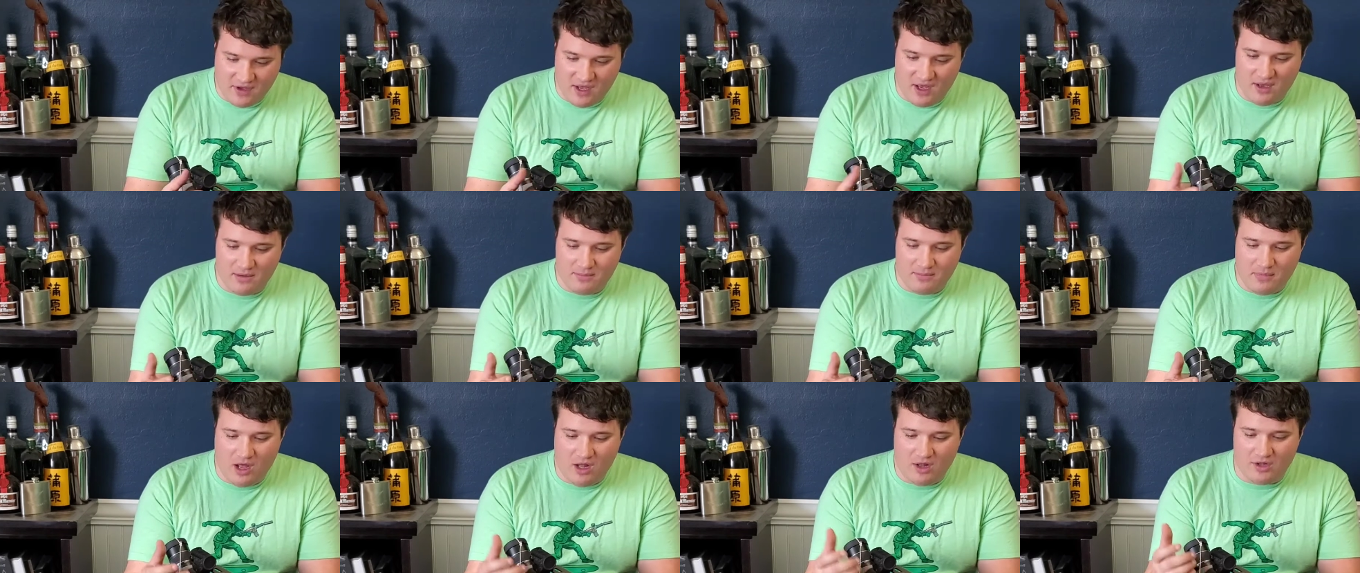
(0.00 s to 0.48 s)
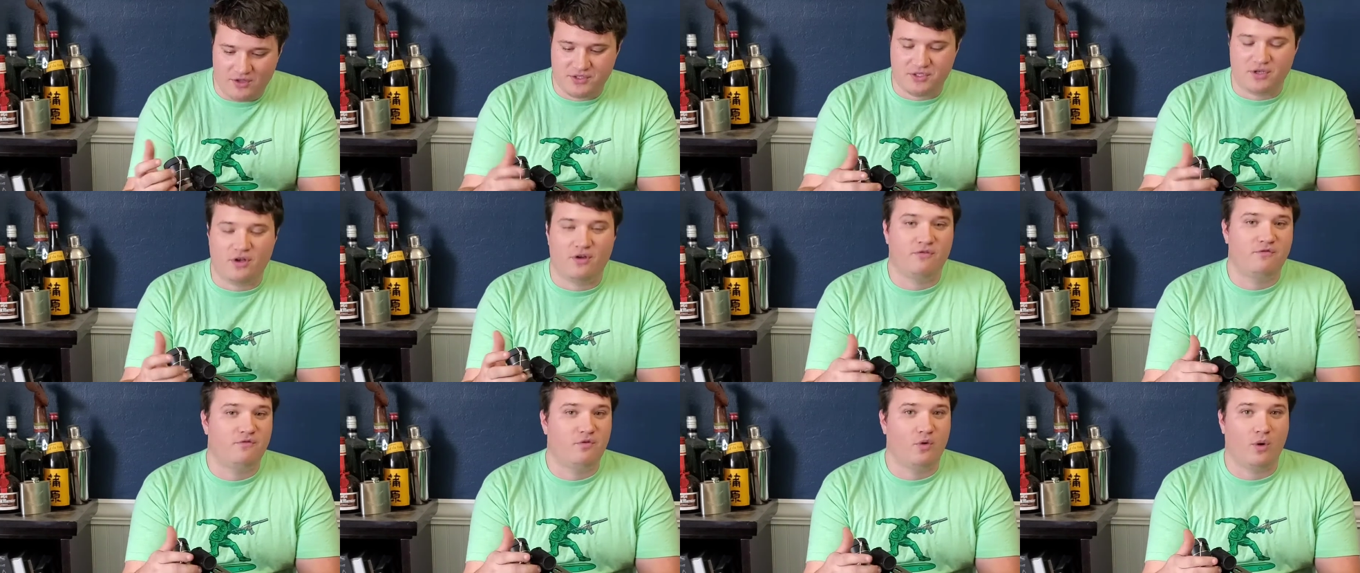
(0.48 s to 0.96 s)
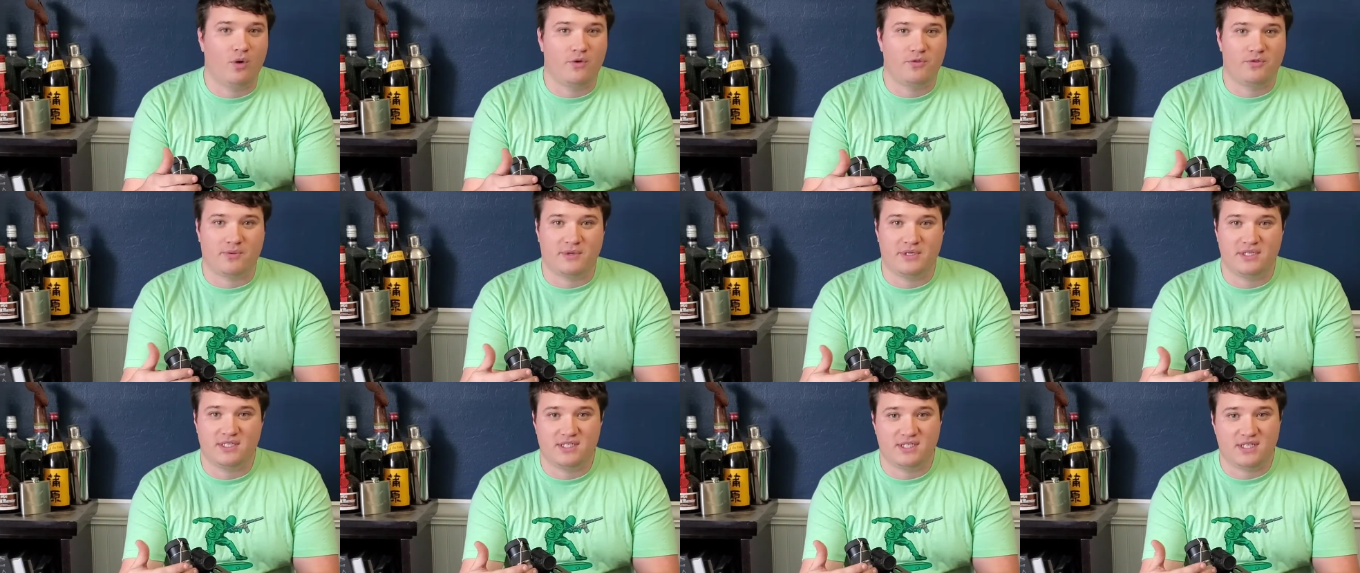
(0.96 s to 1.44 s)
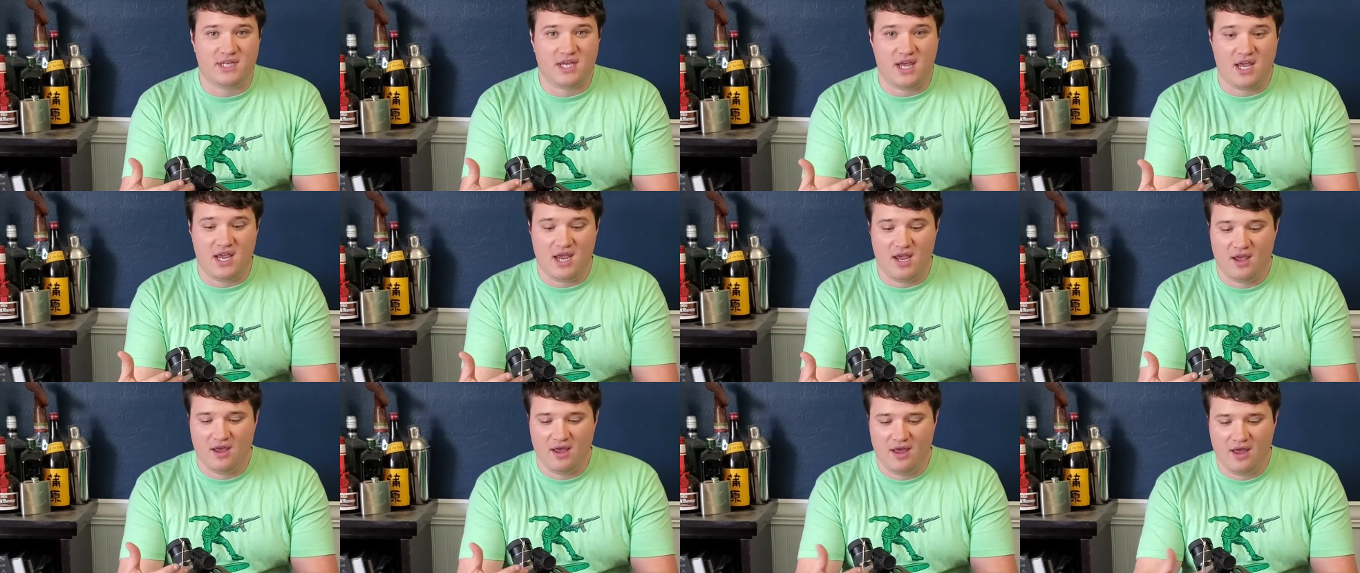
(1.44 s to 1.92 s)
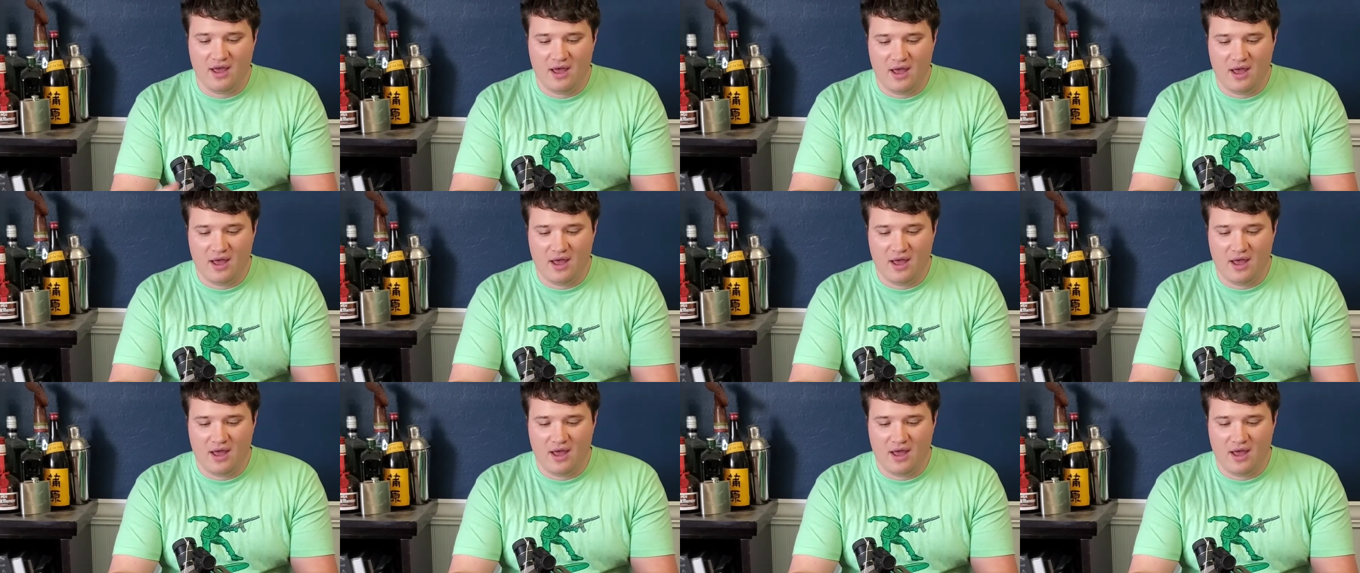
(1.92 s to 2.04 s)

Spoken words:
Holosun 403C.